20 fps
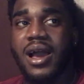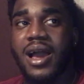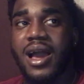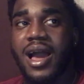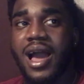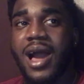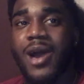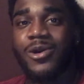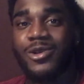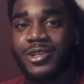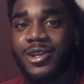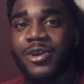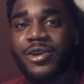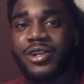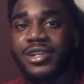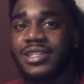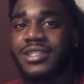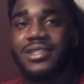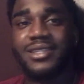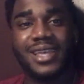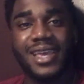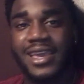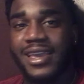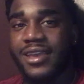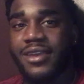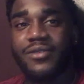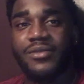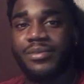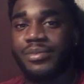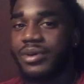I was already
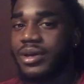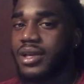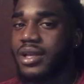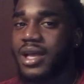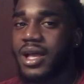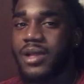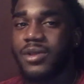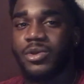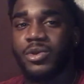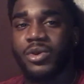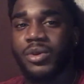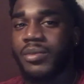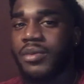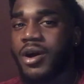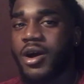saved, but I knew in my